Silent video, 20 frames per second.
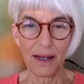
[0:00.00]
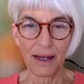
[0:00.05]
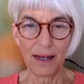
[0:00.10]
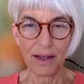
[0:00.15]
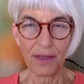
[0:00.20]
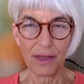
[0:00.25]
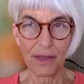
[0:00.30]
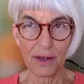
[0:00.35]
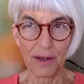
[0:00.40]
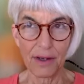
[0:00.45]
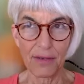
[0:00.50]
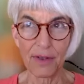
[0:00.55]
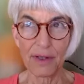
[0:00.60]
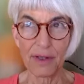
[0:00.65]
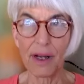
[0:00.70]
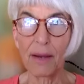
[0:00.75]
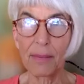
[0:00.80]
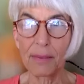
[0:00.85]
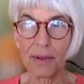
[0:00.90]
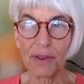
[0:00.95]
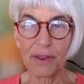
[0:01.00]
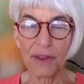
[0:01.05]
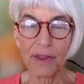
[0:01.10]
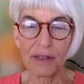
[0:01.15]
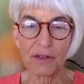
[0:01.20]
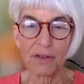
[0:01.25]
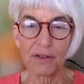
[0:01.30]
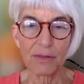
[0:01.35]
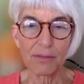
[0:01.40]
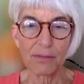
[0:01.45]
I thought of a couple
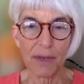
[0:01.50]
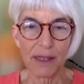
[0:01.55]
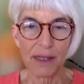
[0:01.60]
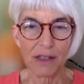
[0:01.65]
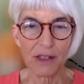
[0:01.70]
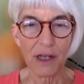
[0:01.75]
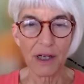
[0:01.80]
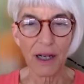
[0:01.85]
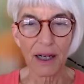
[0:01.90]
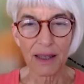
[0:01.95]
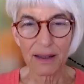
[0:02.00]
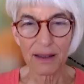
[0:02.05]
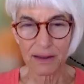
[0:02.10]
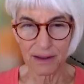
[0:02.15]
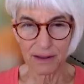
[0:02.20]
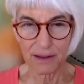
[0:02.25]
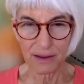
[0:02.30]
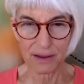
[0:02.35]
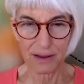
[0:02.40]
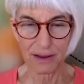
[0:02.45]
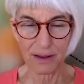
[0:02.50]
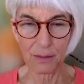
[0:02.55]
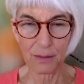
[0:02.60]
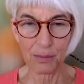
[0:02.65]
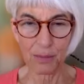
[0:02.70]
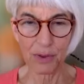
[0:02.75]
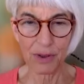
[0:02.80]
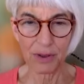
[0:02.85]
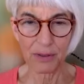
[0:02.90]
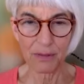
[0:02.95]
things from my childhood that
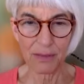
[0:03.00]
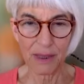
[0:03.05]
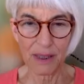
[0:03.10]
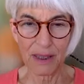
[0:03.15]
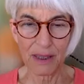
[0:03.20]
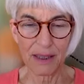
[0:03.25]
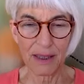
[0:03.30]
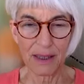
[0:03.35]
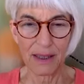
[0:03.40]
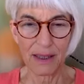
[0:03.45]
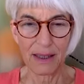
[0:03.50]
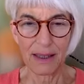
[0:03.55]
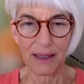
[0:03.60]
put me